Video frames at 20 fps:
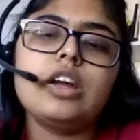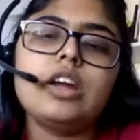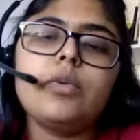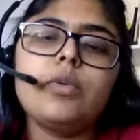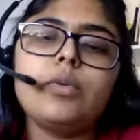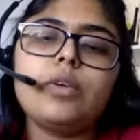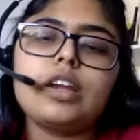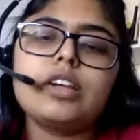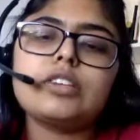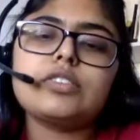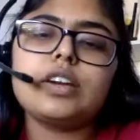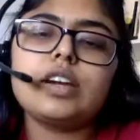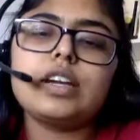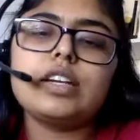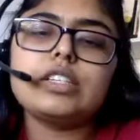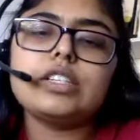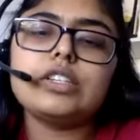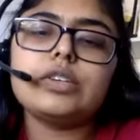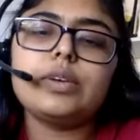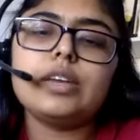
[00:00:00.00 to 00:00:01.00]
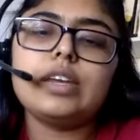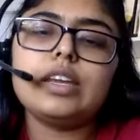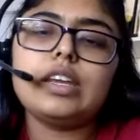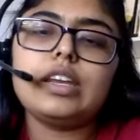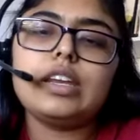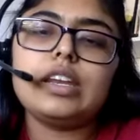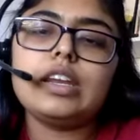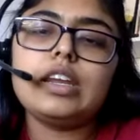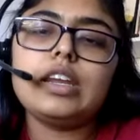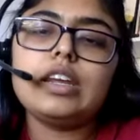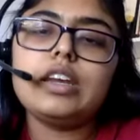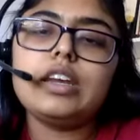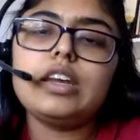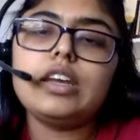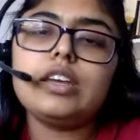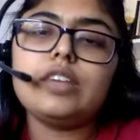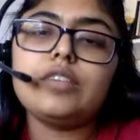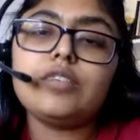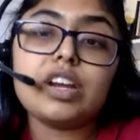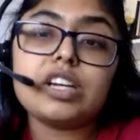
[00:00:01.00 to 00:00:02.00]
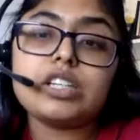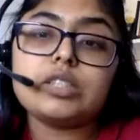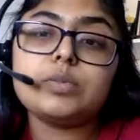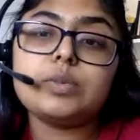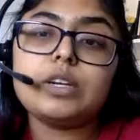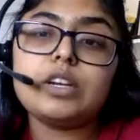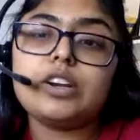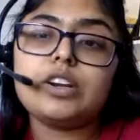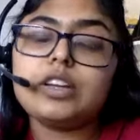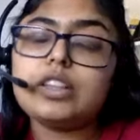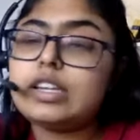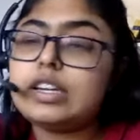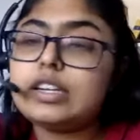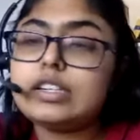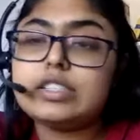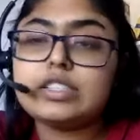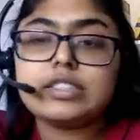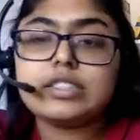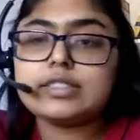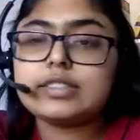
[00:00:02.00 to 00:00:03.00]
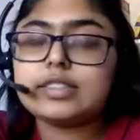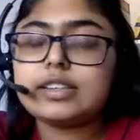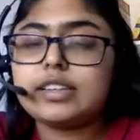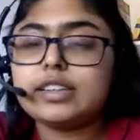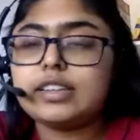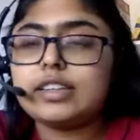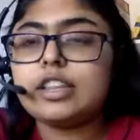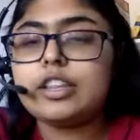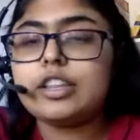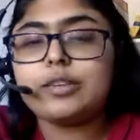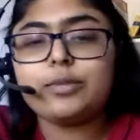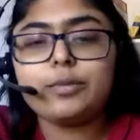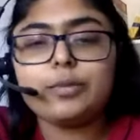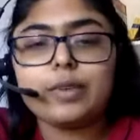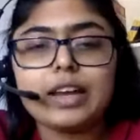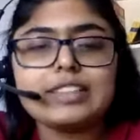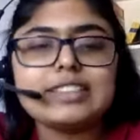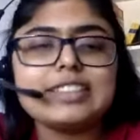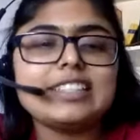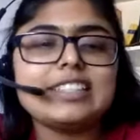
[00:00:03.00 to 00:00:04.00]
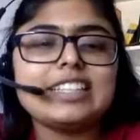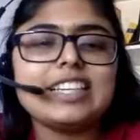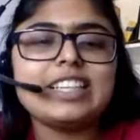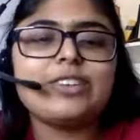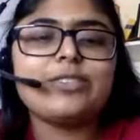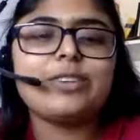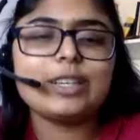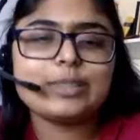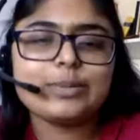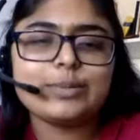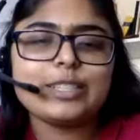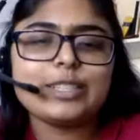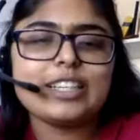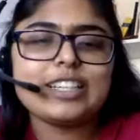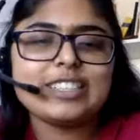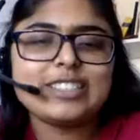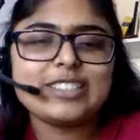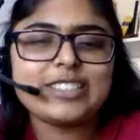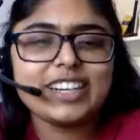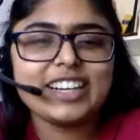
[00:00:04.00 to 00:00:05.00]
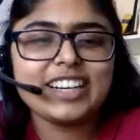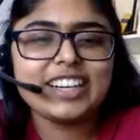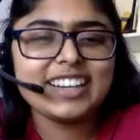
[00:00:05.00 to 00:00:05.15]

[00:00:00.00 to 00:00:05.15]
I tried doing in freshman year, and then it just, as they say, the rest was history.